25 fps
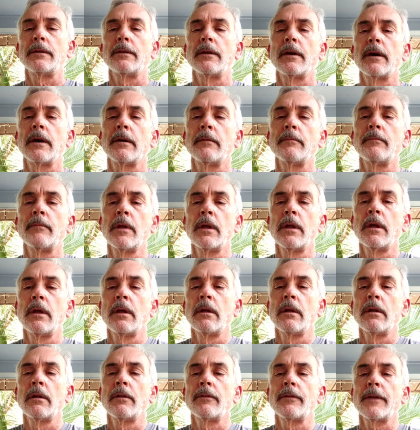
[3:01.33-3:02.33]
and
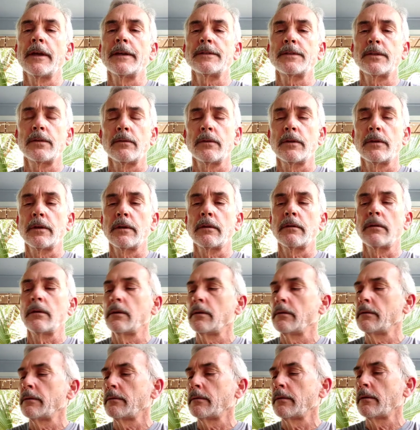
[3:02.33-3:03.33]
thanks to the
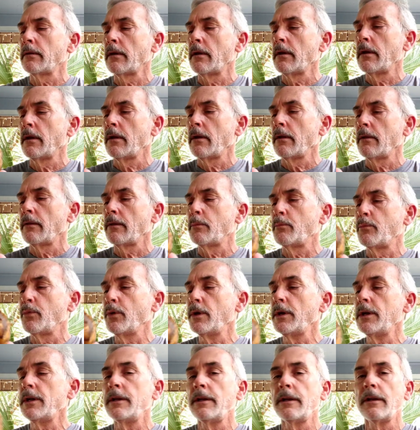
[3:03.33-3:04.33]

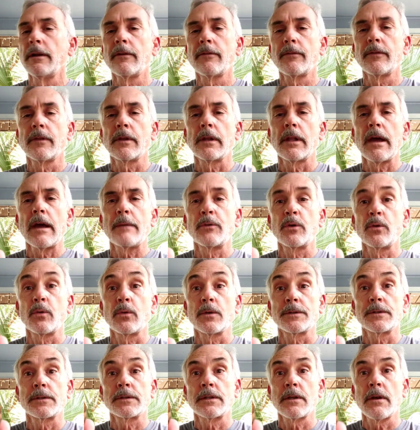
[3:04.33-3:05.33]
breeding of the
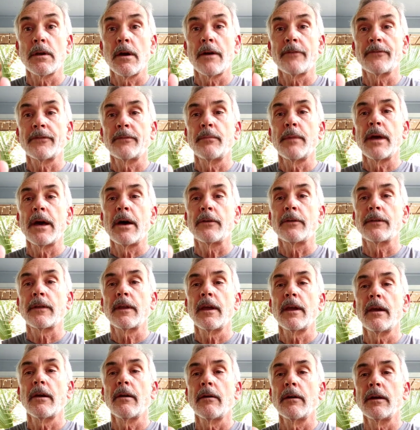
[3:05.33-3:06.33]
Labrador soft mouth
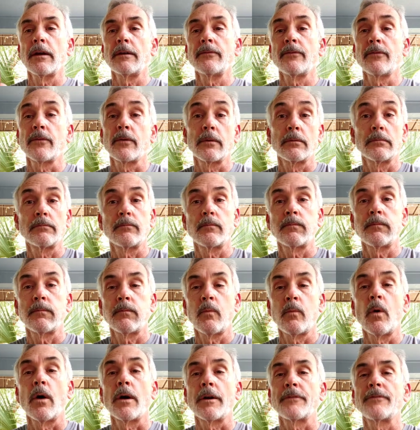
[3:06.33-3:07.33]
carry for
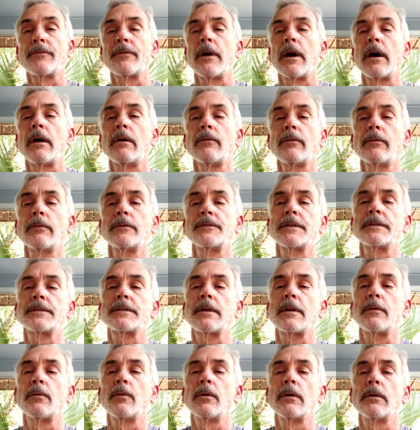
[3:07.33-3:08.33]
waterfowl,
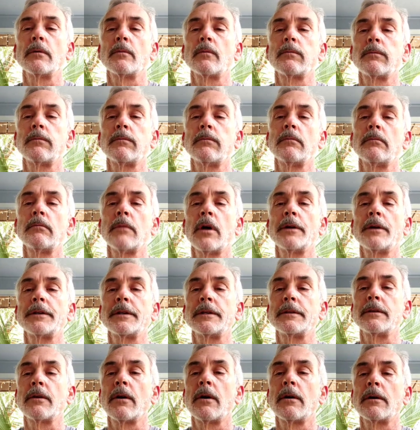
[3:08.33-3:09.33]
since they were
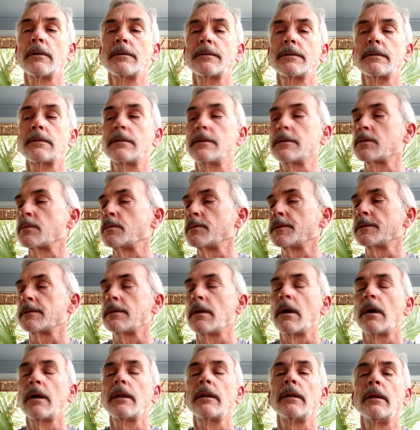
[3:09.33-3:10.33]
hunting dogs, this
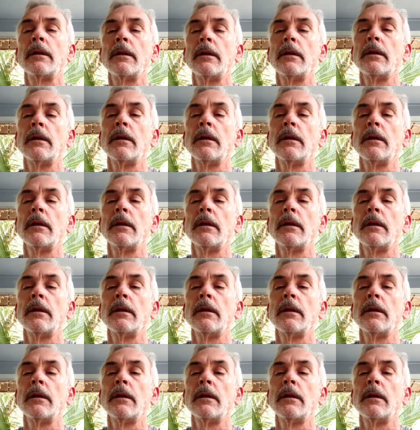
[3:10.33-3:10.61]
one's not.